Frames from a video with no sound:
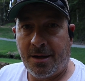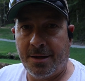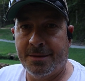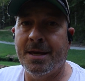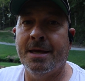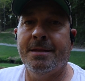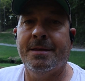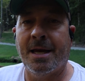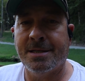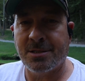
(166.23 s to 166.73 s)
I
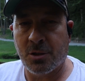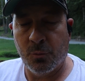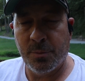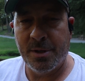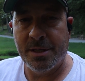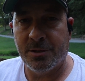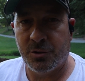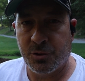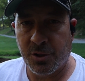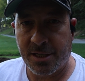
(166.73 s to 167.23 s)
think that's going to
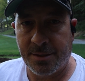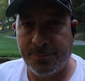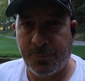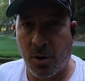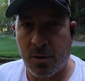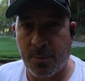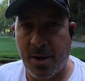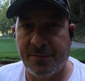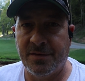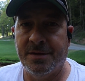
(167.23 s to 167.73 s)
be the tricky
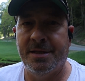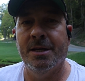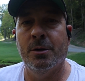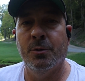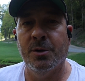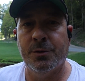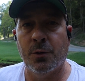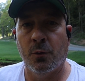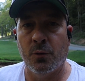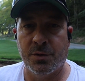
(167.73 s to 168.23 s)
part I'm going to have to deal
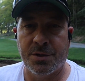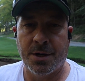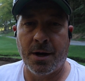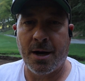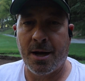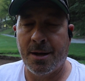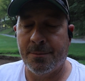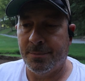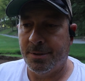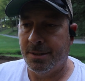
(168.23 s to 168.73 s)
with over
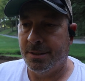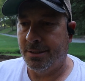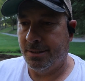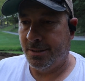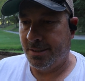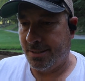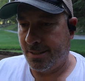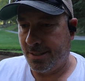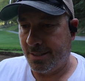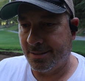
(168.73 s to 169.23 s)
time,
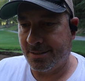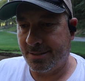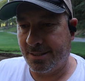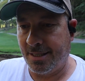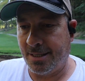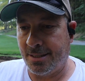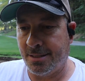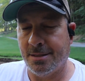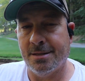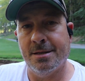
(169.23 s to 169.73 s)
is
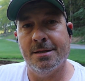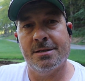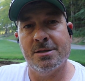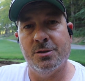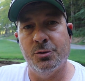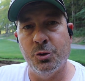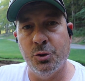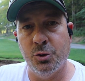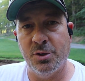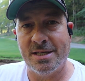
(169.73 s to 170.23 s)
getting
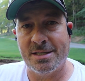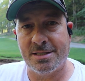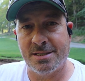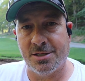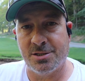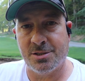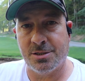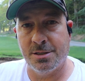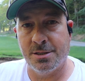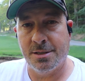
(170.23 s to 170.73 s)
this new
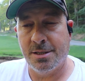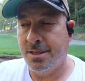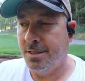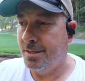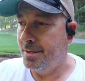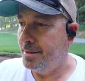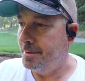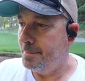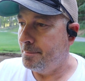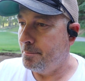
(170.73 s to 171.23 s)
extension
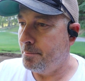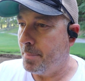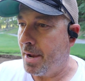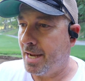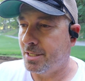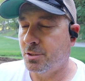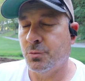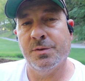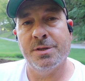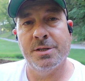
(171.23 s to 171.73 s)

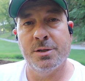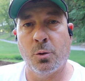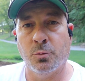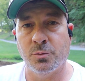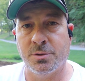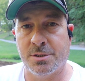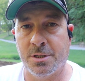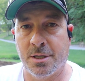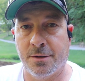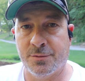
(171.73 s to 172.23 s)
matched with the
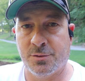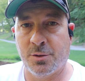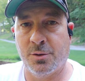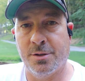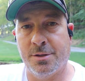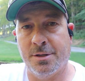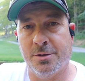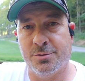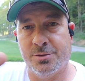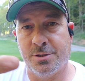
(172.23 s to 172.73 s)
old stuff so
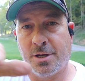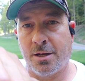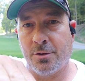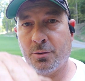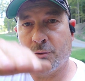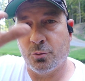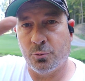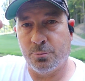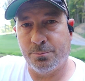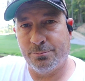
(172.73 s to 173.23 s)
that there's not a
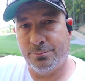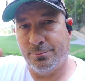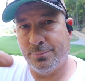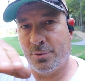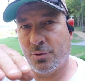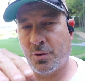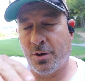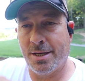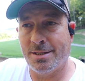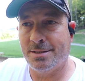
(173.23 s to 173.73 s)
little
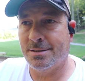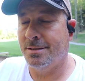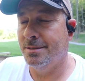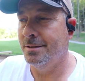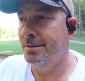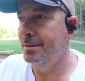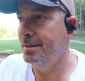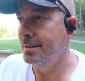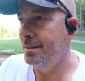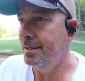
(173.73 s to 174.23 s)
crest.
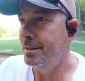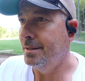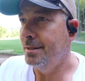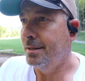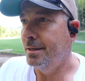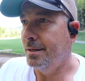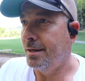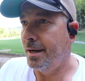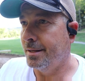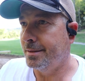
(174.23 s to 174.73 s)

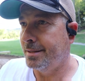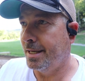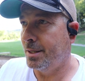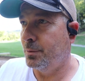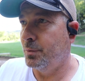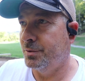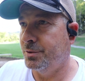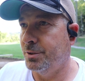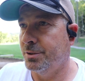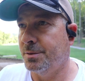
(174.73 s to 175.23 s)
I
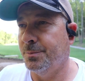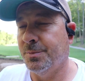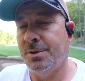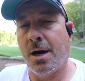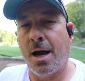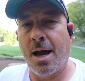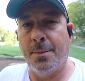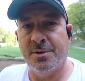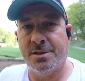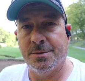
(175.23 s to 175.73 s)
think with just some
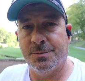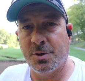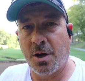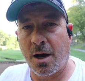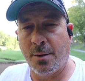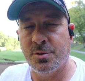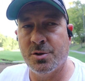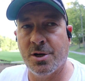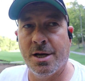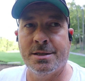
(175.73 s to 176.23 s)
time and some
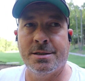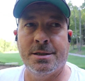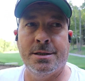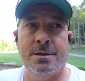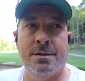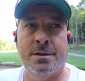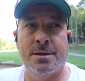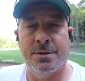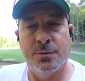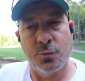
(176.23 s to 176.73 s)
top
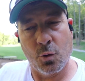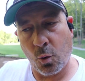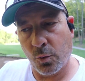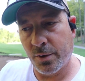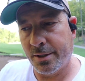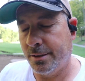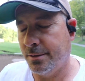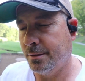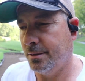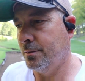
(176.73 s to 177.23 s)
dressing and
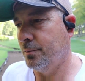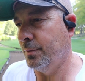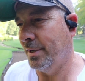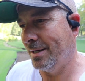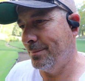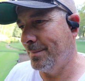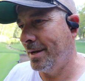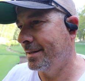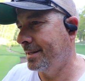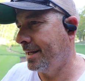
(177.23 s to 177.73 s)
rolling, we
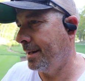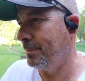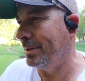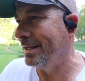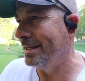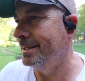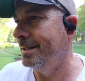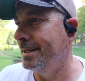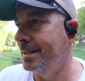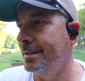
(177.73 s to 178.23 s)
can make that
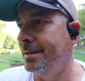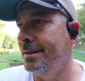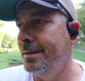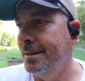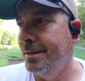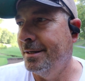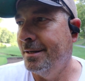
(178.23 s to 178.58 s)
blend in.